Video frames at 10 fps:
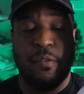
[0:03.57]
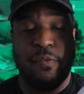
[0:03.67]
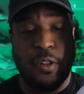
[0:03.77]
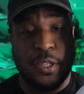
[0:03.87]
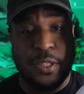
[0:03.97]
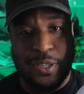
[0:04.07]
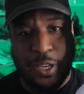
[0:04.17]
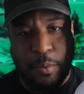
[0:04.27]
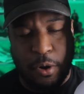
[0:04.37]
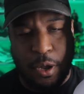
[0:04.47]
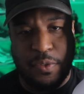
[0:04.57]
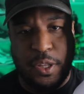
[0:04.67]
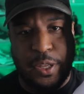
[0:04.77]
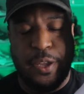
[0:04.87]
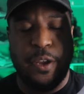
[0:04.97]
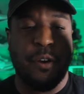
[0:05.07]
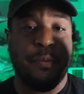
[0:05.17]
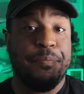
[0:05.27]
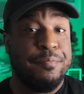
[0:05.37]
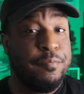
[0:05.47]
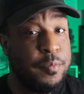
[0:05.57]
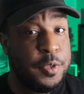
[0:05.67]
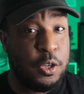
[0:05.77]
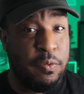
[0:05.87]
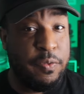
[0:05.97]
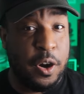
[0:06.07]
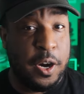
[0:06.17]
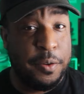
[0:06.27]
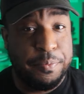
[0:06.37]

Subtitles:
for the sleeper of the year so far.